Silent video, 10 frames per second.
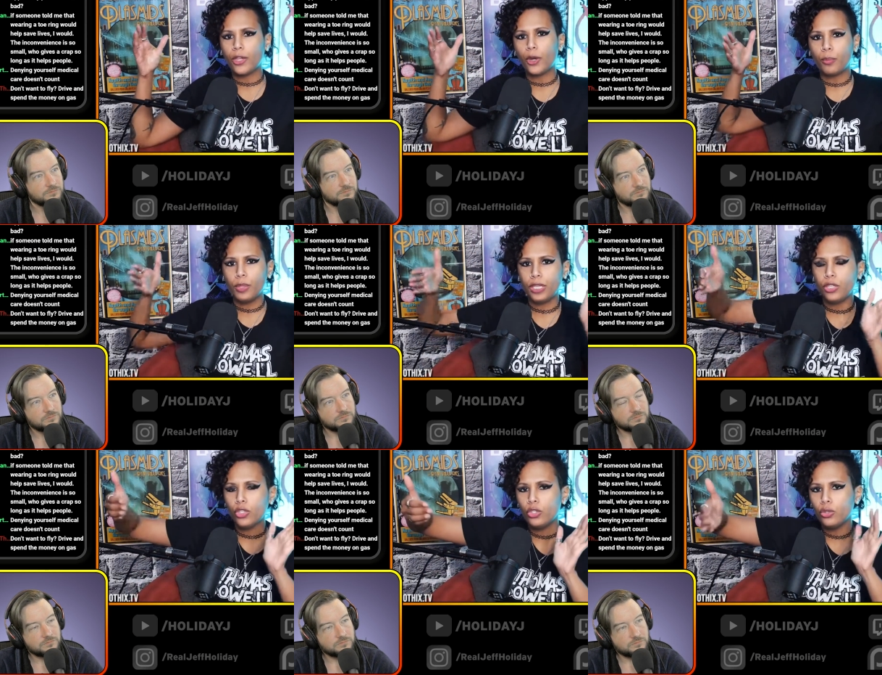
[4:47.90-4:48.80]
Speaker 1: are
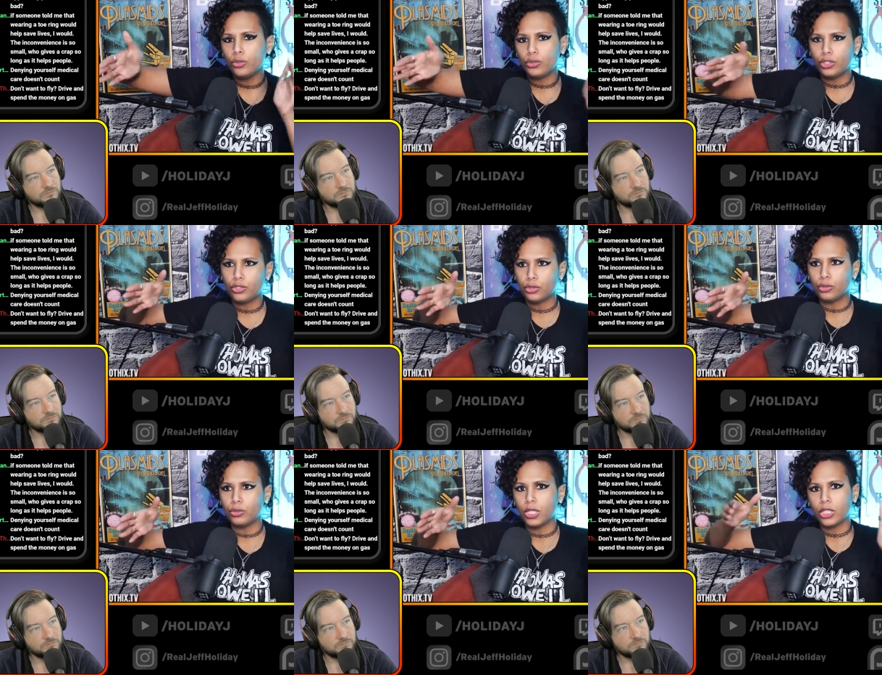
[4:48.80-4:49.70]
being used
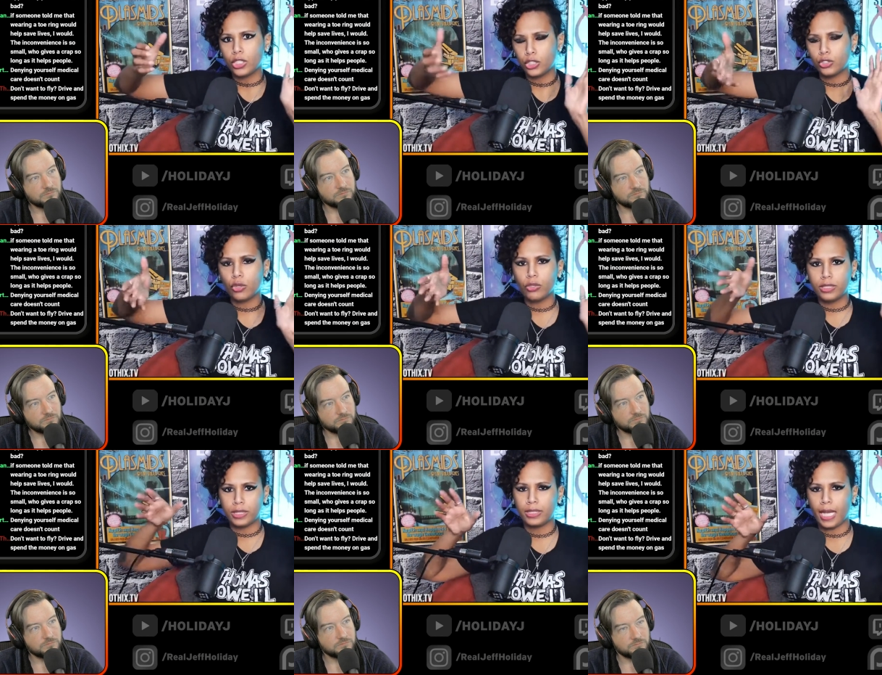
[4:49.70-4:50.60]
to control
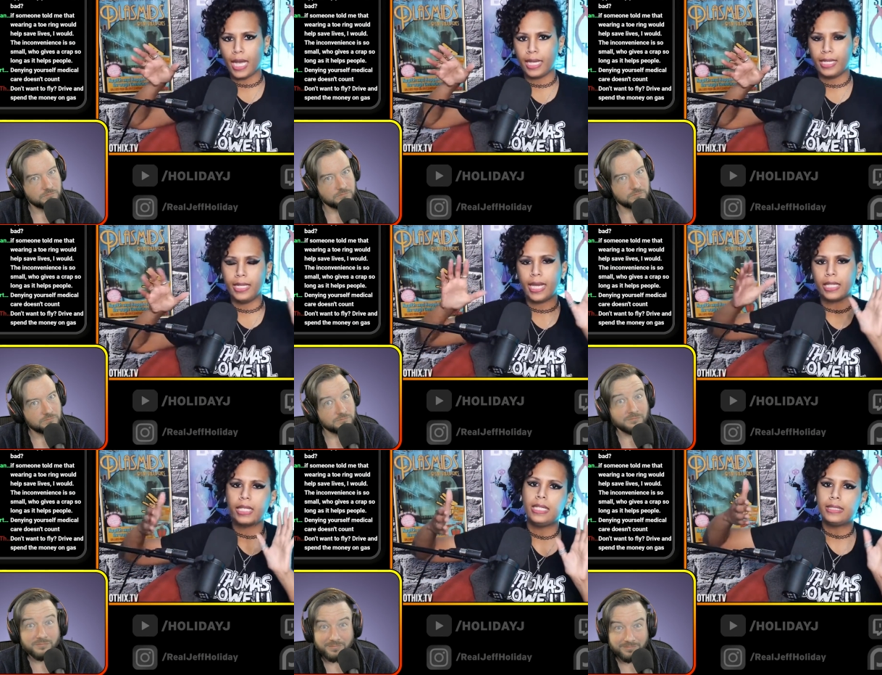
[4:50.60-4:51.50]
society
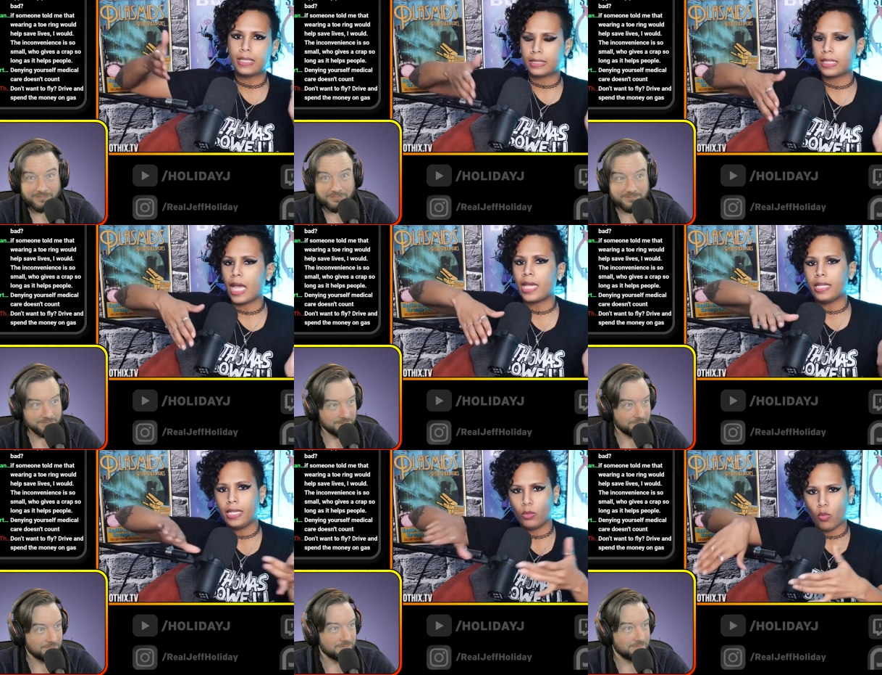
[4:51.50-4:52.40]
and lead
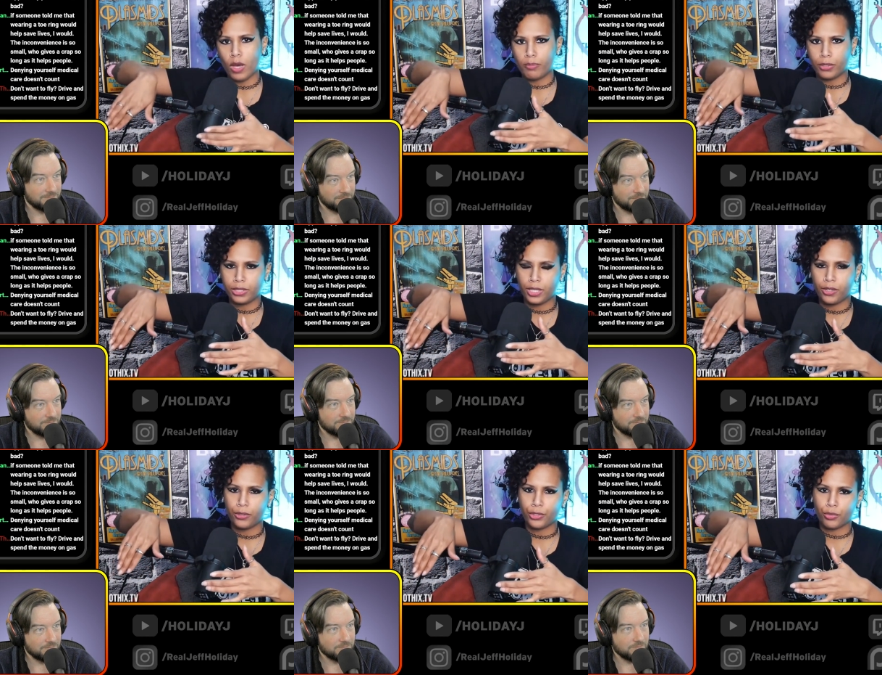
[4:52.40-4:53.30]
society in one
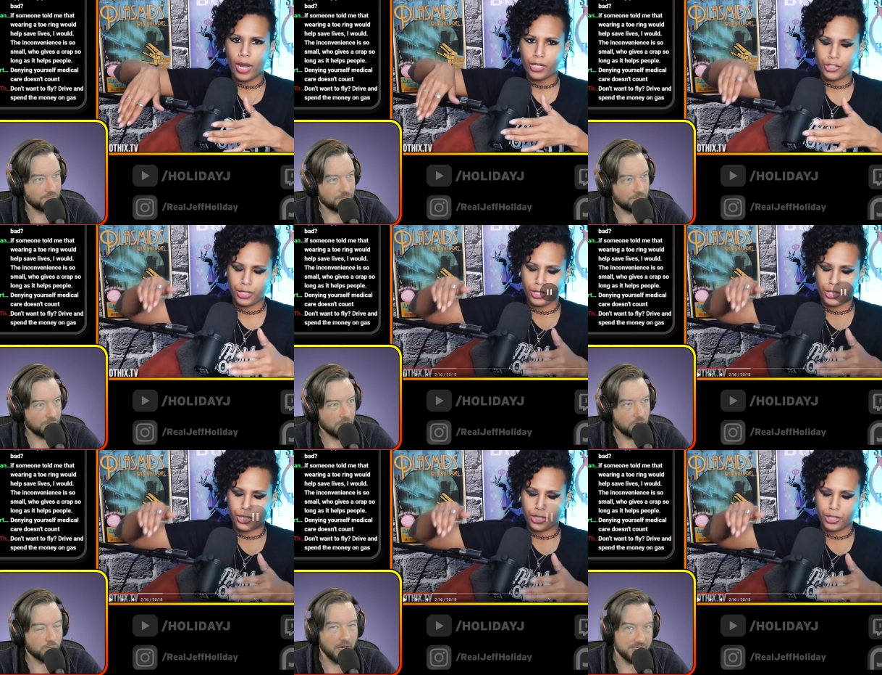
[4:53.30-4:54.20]
particular direction.
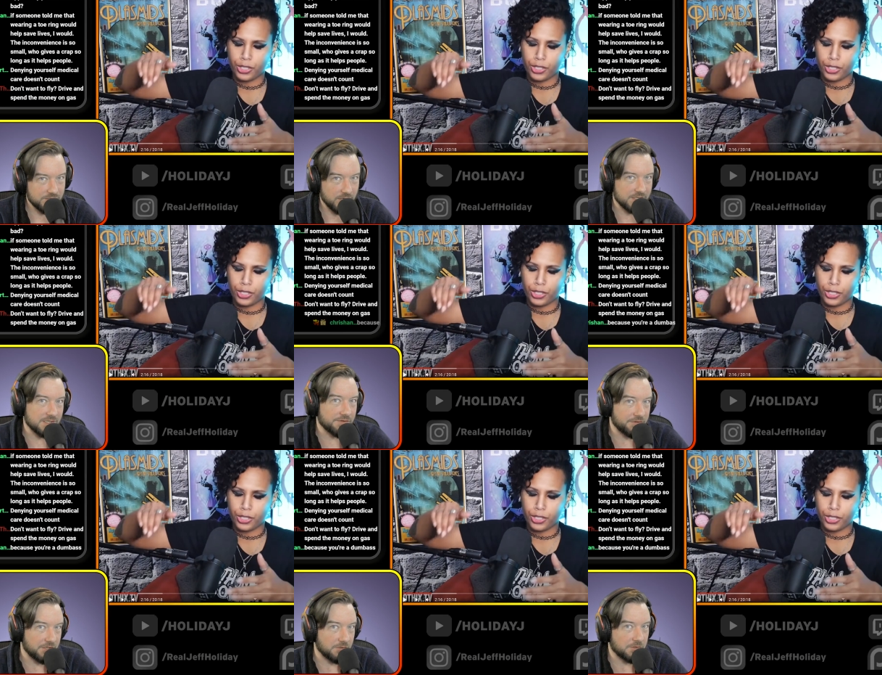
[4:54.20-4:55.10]
Speaker 2: Right. So it has
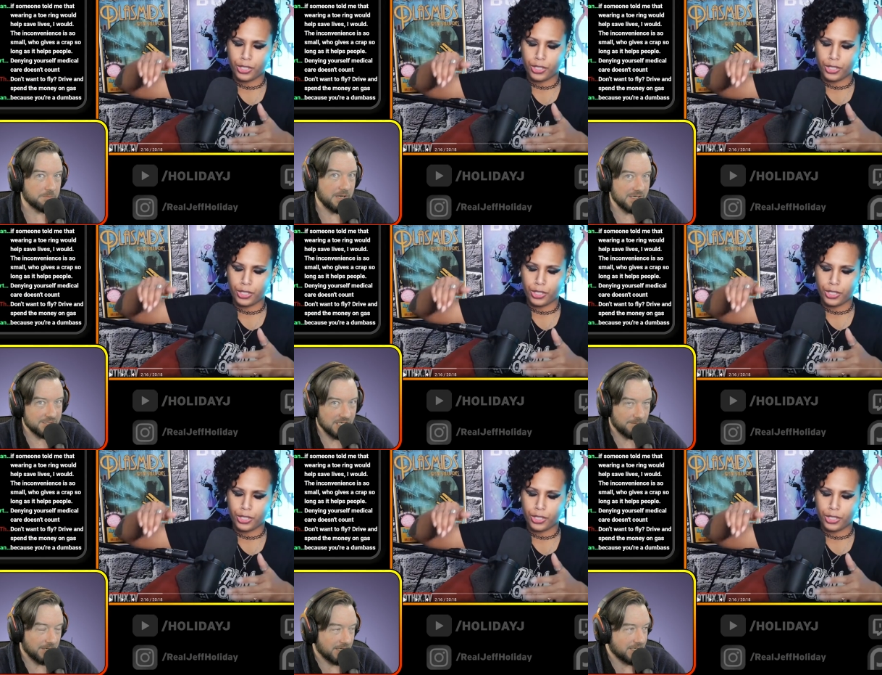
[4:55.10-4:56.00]
nothing to do with a
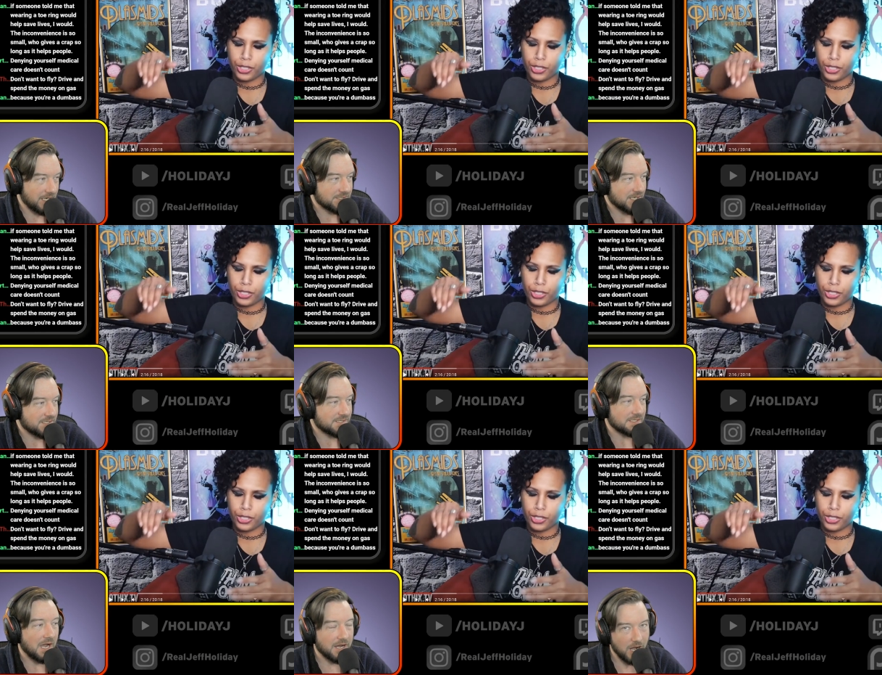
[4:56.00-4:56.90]
pandemic. It's a
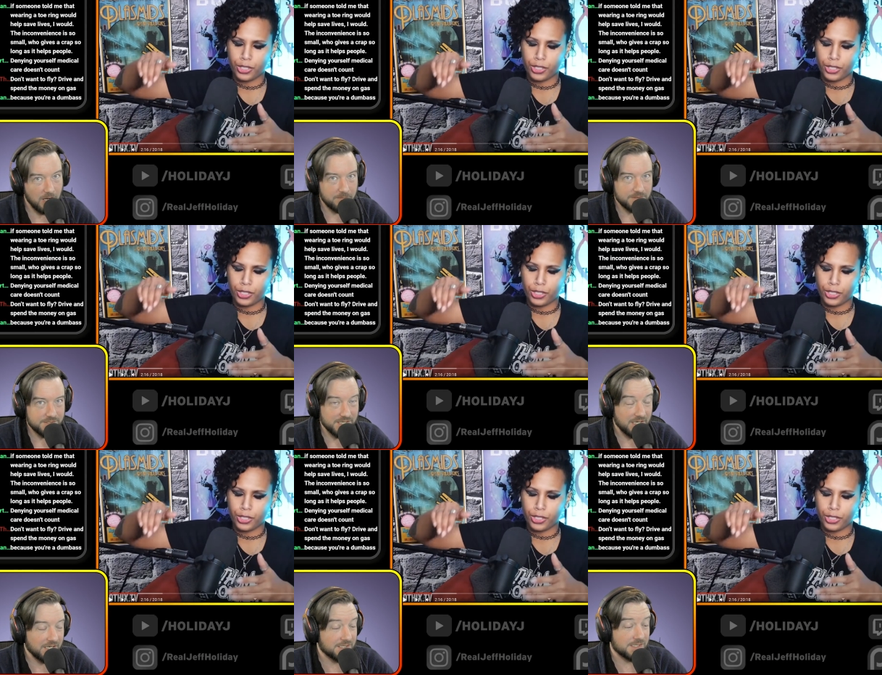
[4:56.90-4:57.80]
psyop.
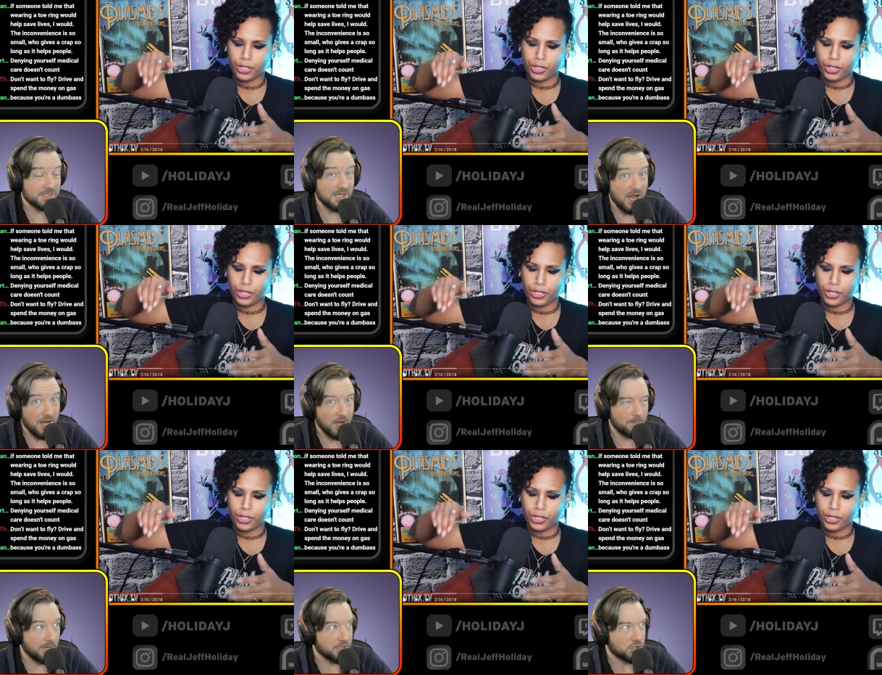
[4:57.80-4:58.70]
See, it's a
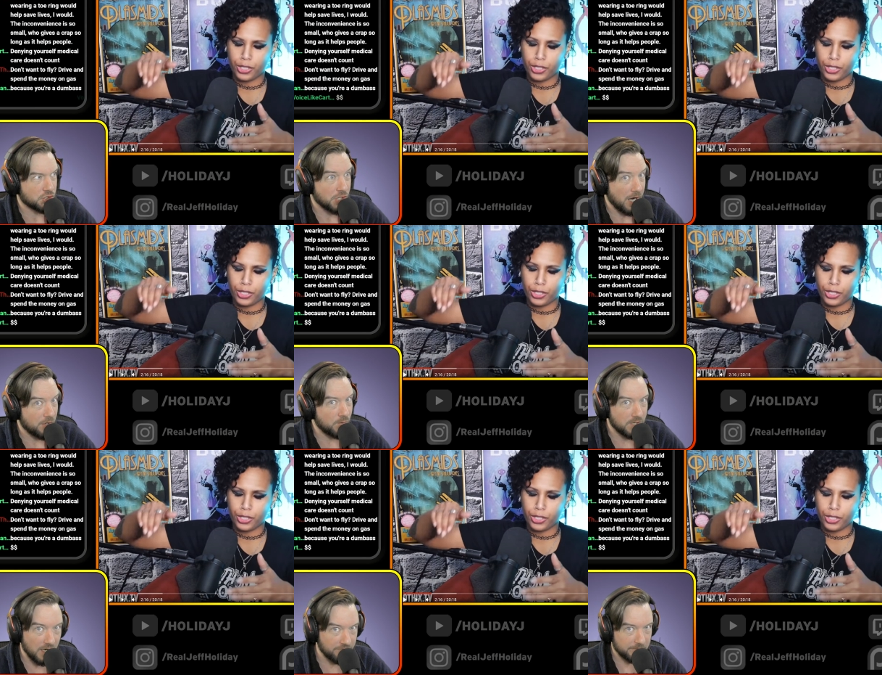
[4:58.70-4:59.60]
psyop by the shadow
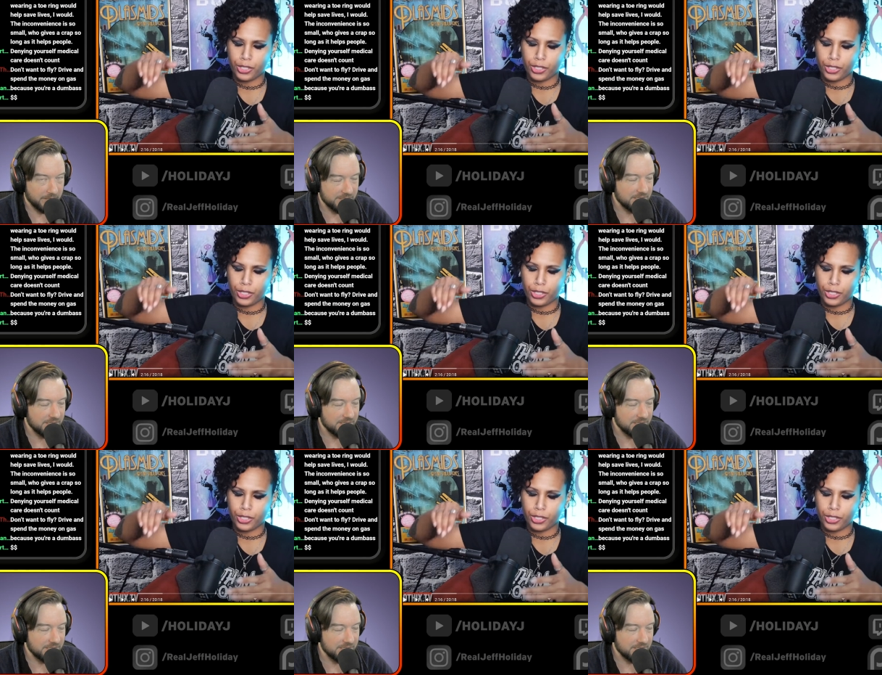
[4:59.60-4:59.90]
government